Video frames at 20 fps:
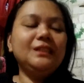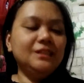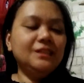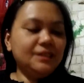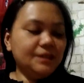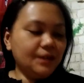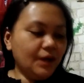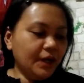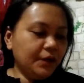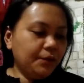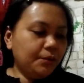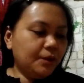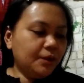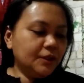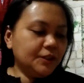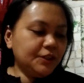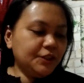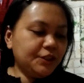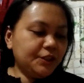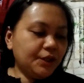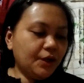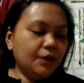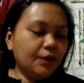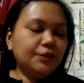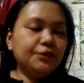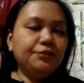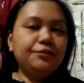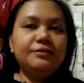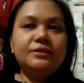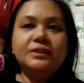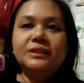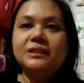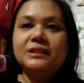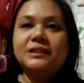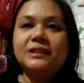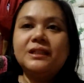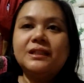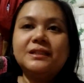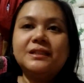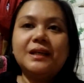So I watched all of the
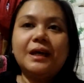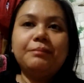6